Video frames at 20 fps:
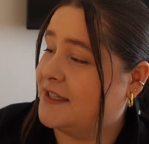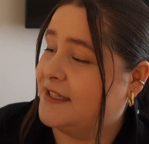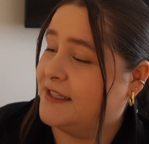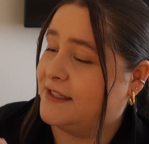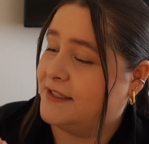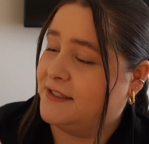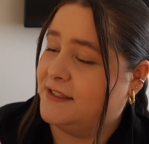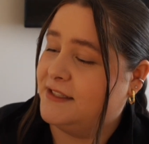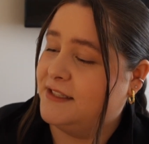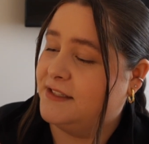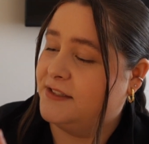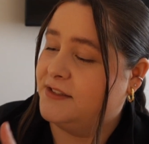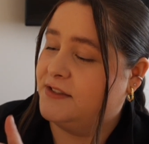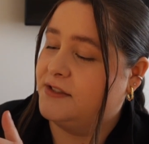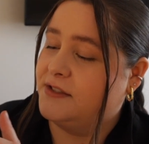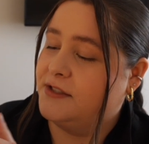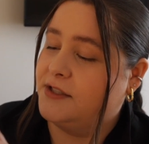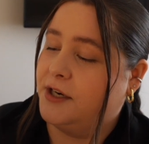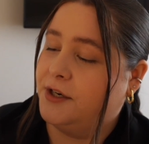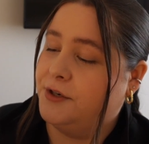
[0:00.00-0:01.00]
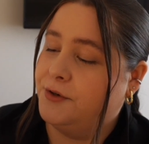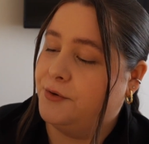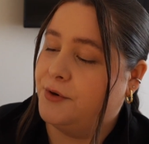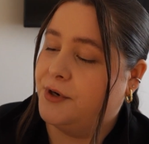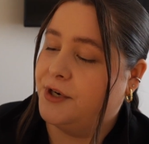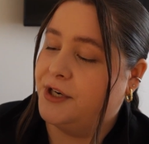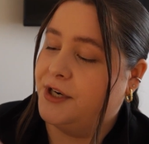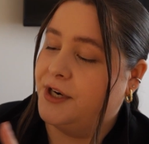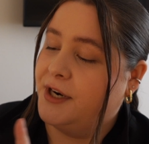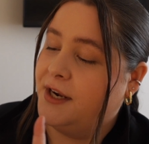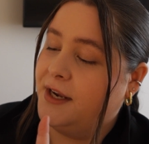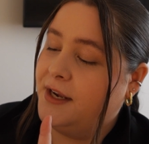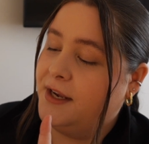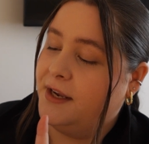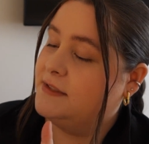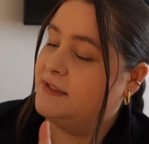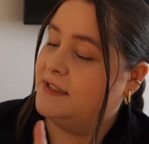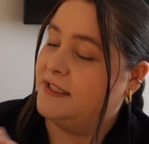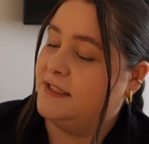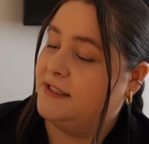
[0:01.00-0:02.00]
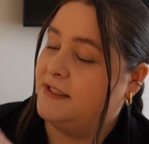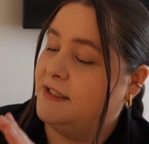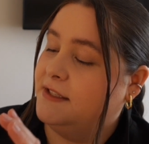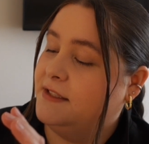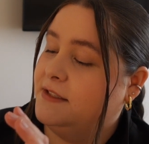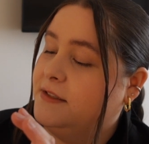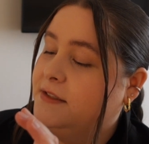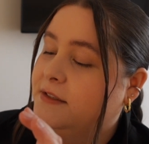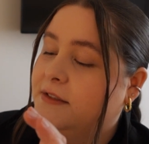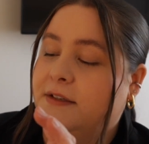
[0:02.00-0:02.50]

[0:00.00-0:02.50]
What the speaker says: is this Chador scented